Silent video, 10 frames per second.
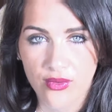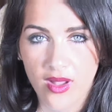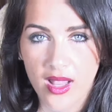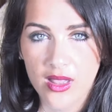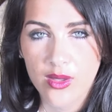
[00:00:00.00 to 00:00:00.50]

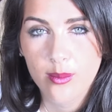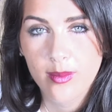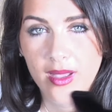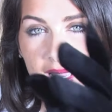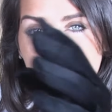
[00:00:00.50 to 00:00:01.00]
Follow
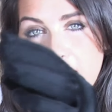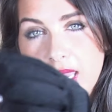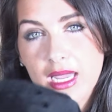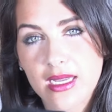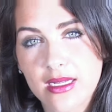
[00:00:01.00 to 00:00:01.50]
my
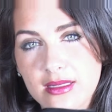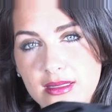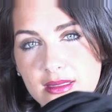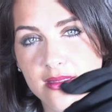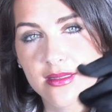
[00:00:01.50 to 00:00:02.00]

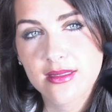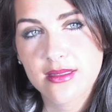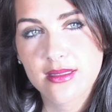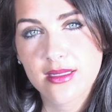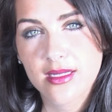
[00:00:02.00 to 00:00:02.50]

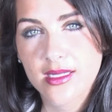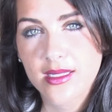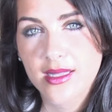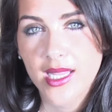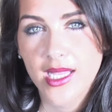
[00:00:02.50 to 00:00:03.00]
hands.
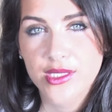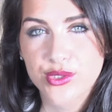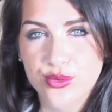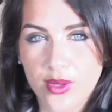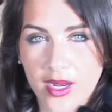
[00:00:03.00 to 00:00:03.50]

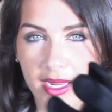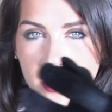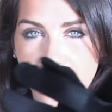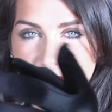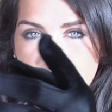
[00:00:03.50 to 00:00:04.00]
That's
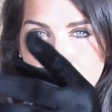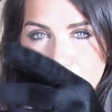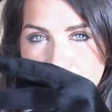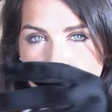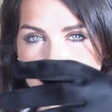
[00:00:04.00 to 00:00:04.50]
right.
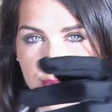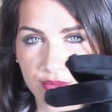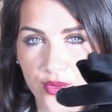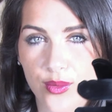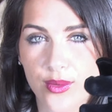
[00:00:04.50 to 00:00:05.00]
Just
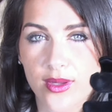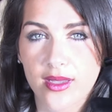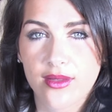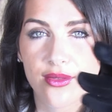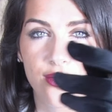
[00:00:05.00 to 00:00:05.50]

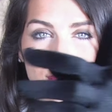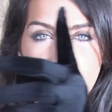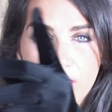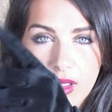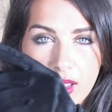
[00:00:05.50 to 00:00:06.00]
focus
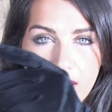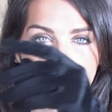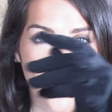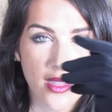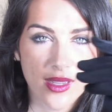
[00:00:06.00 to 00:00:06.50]

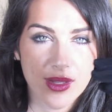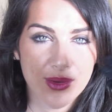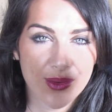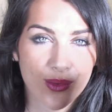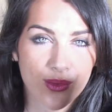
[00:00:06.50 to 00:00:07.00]

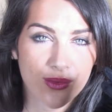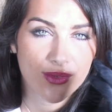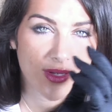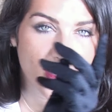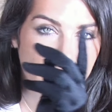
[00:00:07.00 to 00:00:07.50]
right
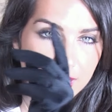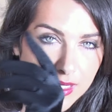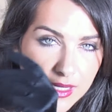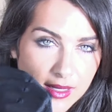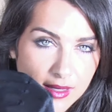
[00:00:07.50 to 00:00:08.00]
over
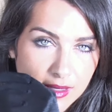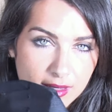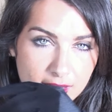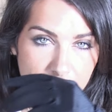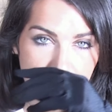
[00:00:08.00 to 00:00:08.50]
here
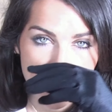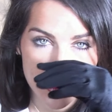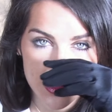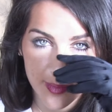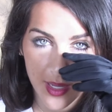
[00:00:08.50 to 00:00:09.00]

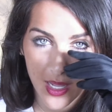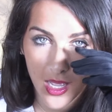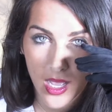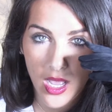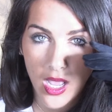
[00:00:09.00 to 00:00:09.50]
to my
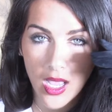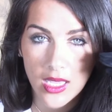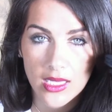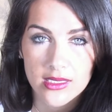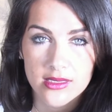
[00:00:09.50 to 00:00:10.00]

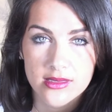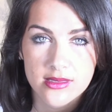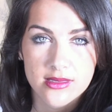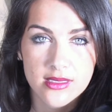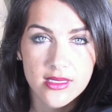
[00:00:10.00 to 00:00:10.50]

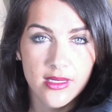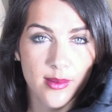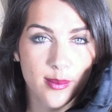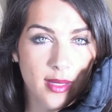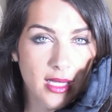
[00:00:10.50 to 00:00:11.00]
eyes,
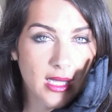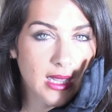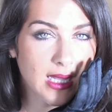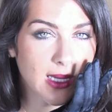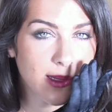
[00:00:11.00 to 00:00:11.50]
my
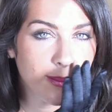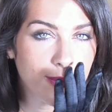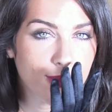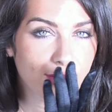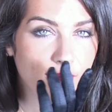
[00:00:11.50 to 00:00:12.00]

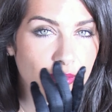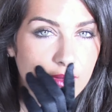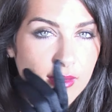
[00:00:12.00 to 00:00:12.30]
lips.